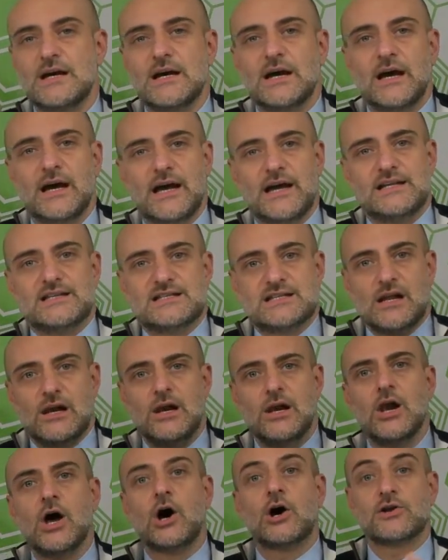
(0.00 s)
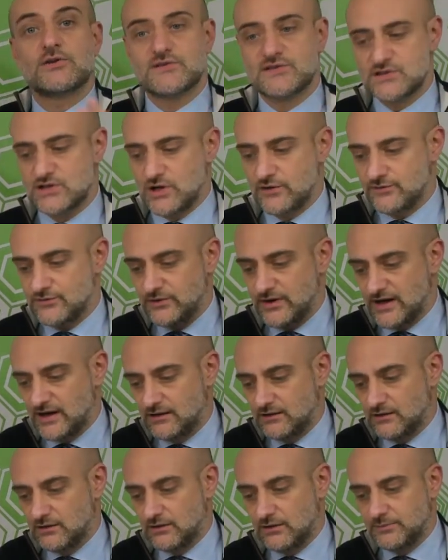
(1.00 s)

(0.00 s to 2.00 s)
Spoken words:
it's a lot of stuff to handle.